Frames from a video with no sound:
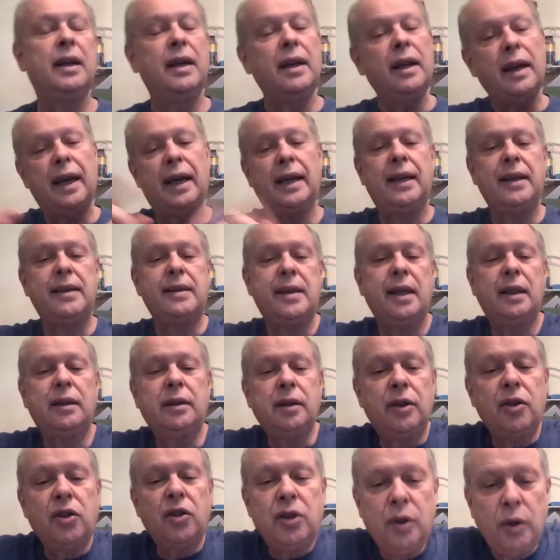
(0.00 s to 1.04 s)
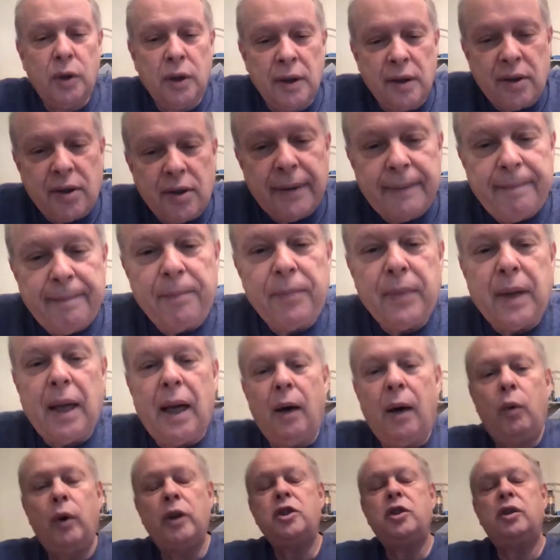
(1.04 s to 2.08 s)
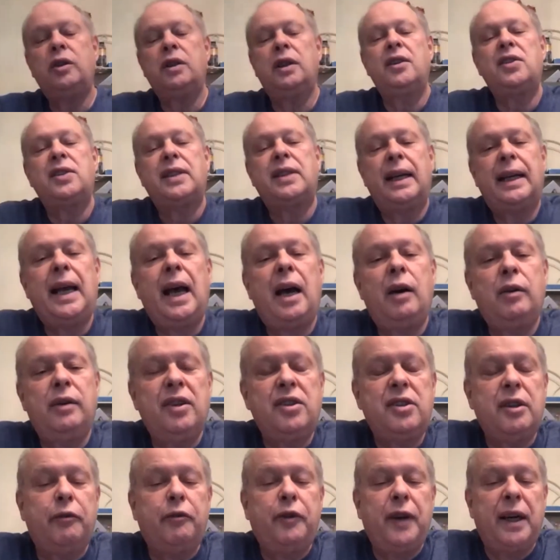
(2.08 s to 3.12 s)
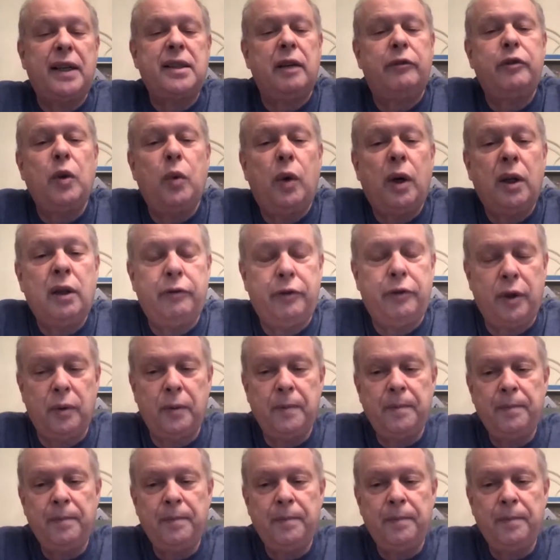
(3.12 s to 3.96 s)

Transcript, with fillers: And I said to the students, I want you to understand how this affects every one of you.